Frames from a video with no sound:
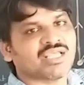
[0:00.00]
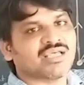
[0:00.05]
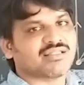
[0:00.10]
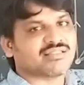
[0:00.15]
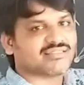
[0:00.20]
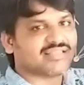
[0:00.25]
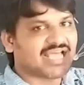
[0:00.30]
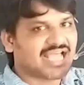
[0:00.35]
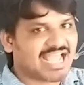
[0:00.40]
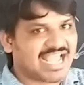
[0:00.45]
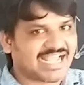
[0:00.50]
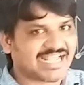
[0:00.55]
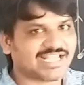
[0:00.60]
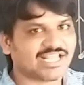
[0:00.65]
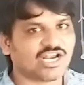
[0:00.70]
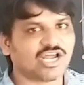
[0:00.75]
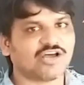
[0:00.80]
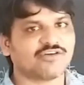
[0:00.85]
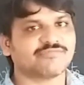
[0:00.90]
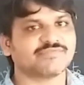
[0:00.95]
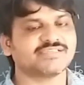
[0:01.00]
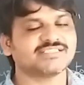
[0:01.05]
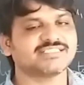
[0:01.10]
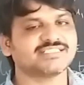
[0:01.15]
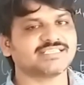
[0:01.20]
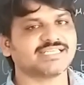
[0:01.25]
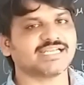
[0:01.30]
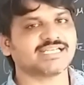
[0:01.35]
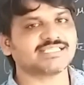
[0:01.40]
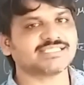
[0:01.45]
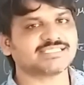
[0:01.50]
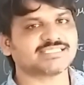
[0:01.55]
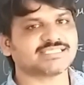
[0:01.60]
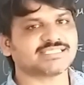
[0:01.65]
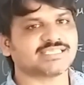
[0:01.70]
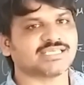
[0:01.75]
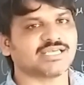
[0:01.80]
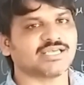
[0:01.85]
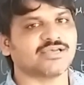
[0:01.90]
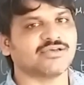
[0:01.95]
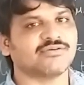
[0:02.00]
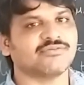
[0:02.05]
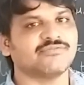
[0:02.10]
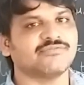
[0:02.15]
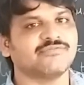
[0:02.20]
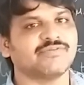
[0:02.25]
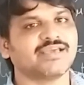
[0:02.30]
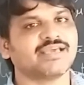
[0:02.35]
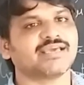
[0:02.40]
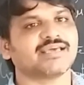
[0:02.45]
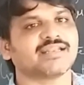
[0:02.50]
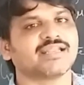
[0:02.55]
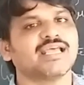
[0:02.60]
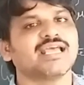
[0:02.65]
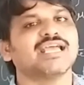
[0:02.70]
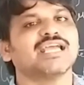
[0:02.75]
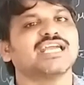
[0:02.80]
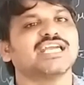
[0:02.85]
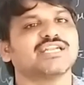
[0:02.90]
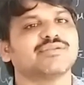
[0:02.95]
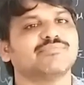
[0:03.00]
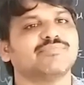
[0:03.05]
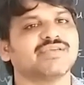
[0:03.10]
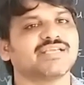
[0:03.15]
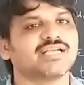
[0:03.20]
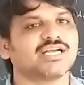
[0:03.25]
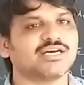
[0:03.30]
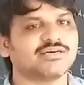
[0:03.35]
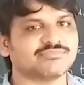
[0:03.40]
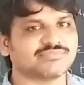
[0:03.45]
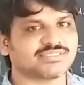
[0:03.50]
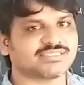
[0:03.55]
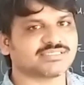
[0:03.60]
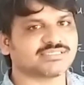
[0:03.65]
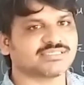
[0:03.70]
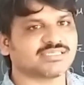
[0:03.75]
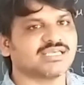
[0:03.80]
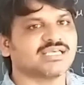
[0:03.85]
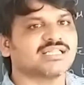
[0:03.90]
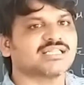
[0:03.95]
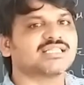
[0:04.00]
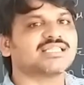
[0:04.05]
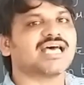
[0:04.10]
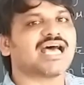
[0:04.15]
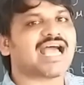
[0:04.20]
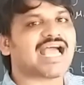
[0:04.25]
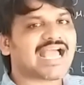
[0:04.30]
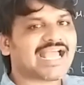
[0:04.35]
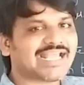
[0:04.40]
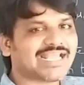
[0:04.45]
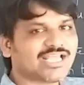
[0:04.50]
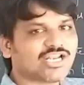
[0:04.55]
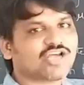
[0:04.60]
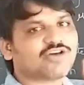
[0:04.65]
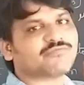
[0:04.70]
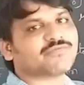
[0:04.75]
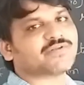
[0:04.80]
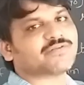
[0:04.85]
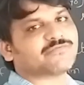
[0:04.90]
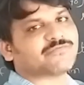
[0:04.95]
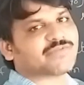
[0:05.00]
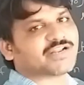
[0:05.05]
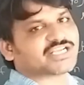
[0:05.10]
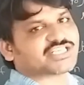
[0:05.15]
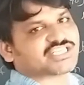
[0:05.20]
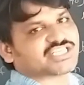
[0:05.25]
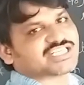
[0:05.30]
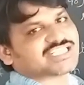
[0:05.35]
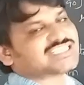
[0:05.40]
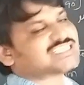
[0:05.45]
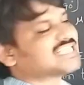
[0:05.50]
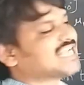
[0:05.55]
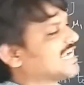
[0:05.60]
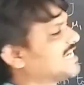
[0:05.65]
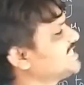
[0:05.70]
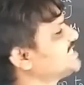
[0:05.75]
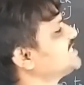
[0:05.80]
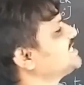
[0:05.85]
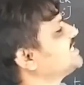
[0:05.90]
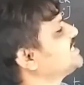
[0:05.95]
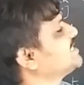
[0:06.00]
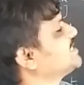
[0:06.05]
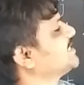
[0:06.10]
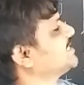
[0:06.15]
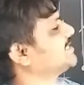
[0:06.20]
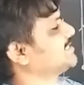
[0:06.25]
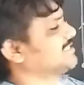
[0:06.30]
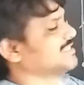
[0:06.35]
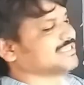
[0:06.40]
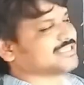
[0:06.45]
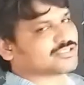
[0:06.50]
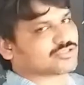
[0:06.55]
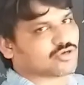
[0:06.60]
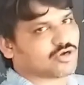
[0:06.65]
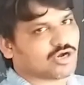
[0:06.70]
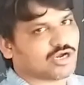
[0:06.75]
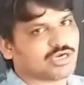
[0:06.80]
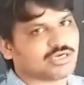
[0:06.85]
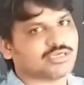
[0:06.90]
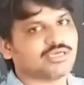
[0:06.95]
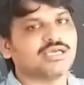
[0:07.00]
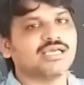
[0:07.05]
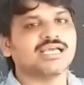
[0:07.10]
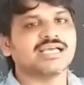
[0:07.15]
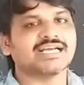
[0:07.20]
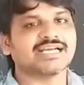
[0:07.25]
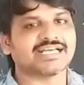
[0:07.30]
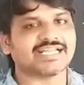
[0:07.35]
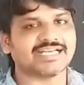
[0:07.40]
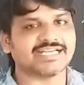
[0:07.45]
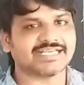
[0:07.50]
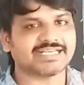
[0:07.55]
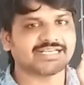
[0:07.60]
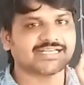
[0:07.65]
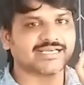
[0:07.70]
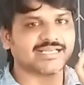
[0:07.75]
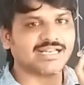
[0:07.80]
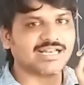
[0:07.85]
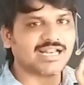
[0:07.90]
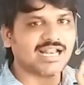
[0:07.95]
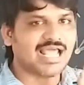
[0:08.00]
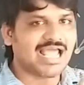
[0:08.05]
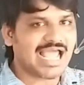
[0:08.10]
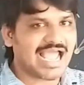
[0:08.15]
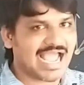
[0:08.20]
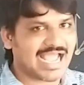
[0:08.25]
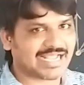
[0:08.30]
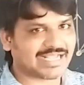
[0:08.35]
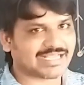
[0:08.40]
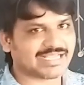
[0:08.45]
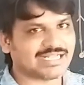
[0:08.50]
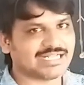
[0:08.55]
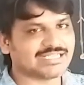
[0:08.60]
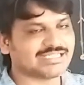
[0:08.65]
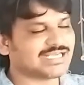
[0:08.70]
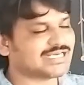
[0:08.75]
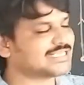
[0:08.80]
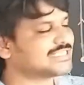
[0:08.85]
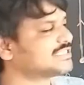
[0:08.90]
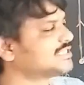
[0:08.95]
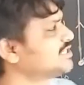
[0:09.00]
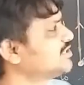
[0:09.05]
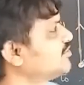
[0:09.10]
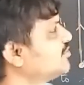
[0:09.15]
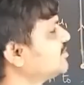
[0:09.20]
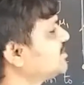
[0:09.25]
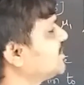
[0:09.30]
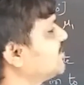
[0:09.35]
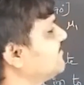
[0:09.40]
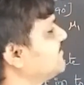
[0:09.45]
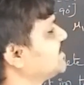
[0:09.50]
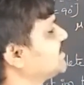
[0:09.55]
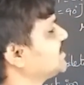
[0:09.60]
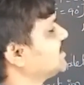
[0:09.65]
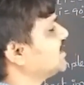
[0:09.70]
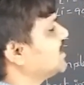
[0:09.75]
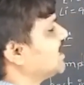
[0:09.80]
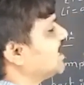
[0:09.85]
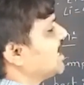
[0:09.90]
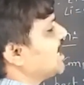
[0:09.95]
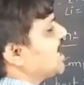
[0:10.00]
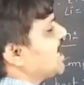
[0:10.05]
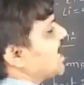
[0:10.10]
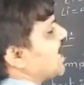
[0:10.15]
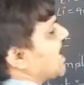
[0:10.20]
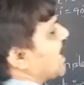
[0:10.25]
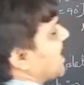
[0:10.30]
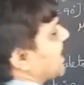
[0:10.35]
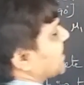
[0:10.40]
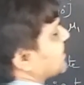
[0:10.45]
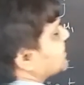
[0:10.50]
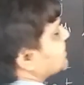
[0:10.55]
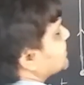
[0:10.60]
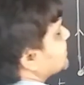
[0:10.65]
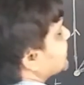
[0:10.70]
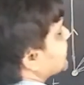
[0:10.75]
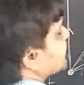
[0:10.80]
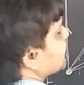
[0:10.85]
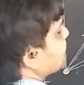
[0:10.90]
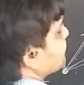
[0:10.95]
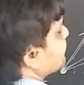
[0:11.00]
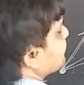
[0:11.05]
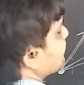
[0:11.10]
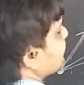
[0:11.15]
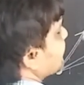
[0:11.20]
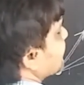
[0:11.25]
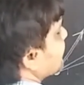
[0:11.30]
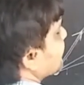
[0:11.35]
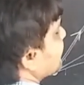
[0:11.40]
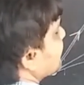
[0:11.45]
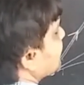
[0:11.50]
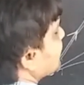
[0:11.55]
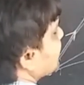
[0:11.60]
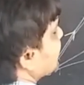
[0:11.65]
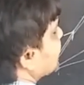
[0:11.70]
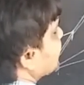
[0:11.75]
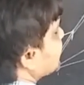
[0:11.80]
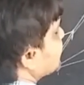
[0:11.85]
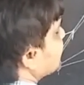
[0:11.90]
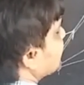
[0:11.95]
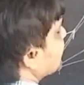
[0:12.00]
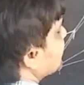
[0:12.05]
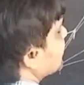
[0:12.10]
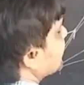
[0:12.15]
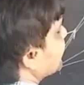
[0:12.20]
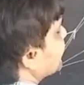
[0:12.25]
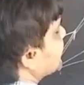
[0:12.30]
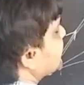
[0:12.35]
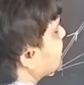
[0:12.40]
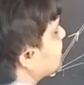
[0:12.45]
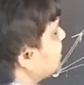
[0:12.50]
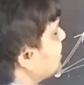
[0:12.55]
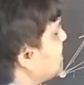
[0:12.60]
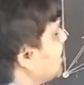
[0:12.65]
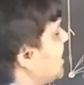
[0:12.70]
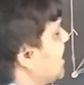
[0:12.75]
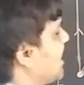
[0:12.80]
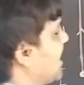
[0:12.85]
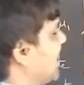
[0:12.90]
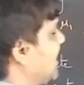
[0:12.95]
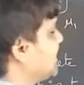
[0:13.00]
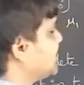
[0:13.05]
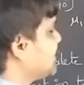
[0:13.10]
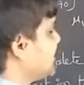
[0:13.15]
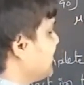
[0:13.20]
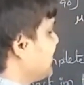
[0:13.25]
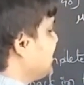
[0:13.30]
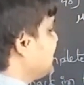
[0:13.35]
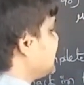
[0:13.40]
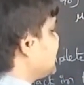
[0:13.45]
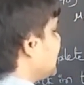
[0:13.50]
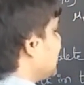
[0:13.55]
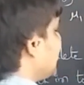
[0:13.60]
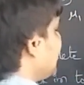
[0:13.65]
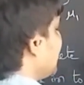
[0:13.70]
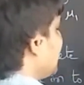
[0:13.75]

The angle of incidence where it becomes the angle of refraction is 90 degrees is called critical angle, that is denoted with a IC. Means a